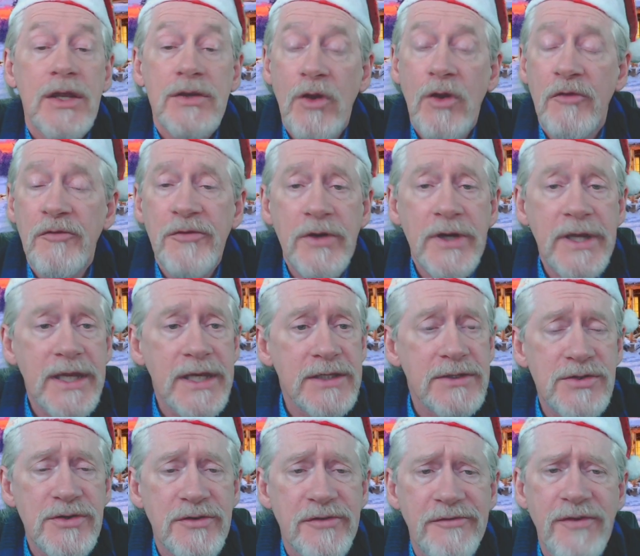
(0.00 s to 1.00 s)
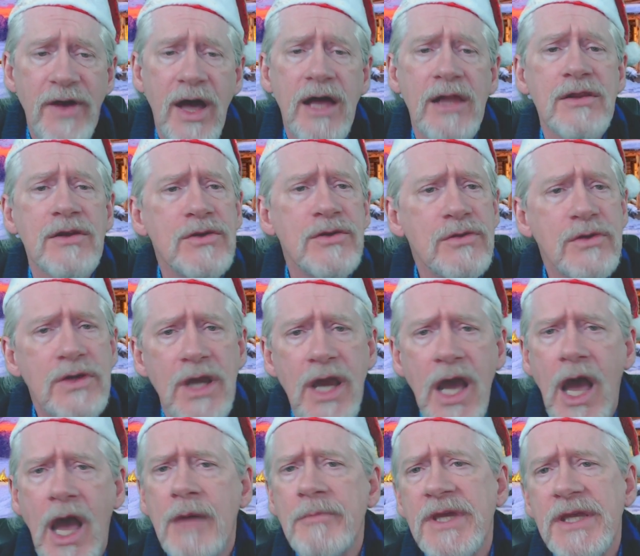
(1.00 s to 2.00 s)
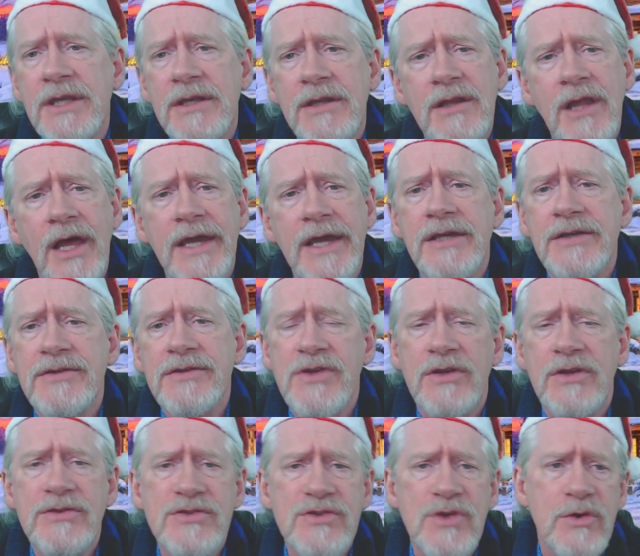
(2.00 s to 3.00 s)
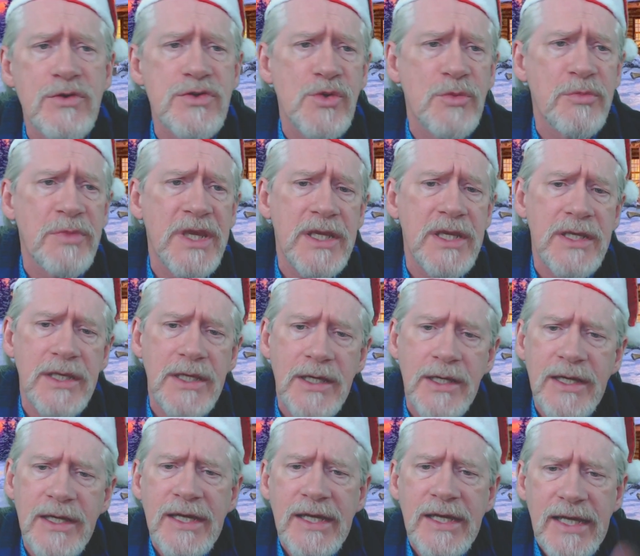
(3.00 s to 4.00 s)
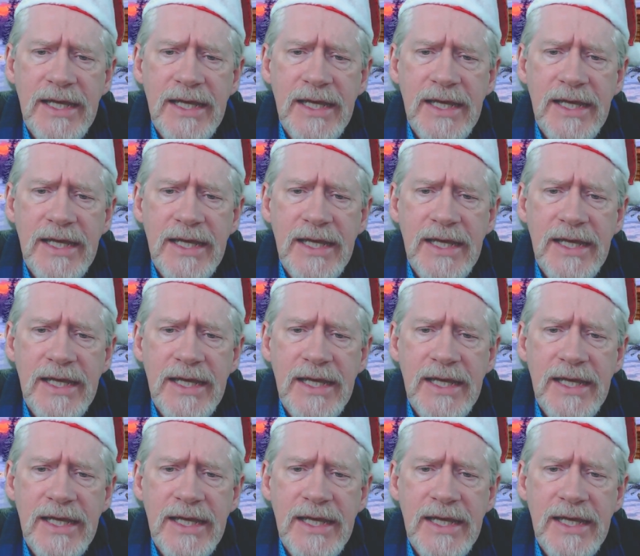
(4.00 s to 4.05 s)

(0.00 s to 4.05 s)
Don't forget to follow, comment, like us on social media,